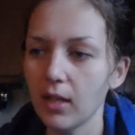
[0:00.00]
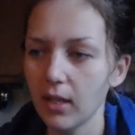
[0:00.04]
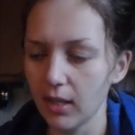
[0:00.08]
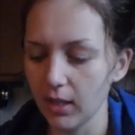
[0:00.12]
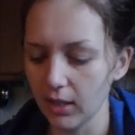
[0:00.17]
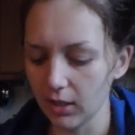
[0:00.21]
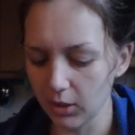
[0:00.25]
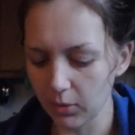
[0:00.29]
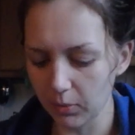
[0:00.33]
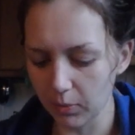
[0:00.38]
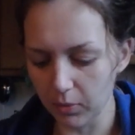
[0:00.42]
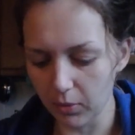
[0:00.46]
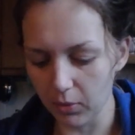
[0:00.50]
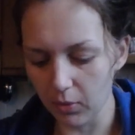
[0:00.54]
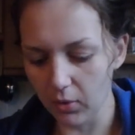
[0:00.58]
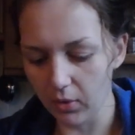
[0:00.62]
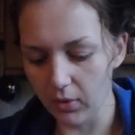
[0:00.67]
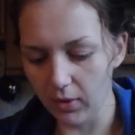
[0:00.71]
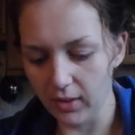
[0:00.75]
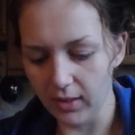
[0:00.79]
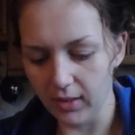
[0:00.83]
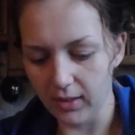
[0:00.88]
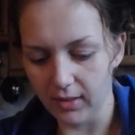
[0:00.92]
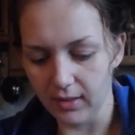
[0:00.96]

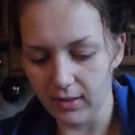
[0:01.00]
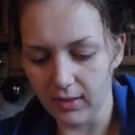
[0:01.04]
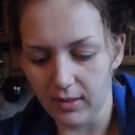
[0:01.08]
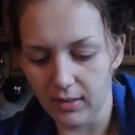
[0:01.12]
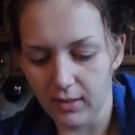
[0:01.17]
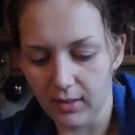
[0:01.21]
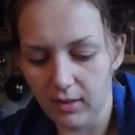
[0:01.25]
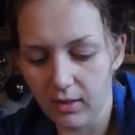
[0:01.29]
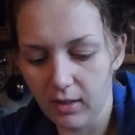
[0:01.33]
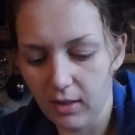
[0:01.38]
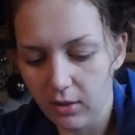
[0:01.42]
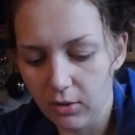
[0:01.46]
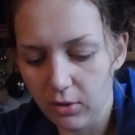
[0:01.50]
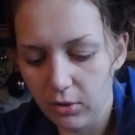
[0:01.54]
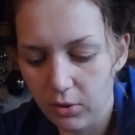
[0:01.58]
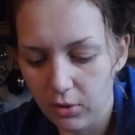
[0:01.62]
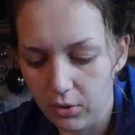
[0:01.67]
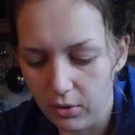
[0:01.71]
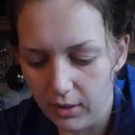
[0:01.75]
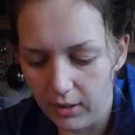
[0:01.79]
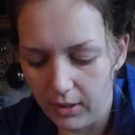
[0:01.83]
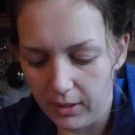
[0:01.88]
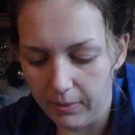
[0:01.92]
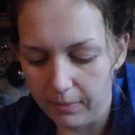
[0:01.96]
exploring this
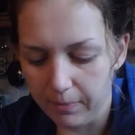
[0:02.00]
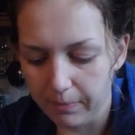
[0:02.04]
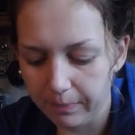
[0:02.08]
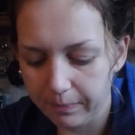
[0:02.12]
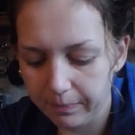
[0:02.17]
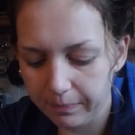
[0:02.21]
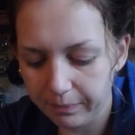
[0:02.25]
country.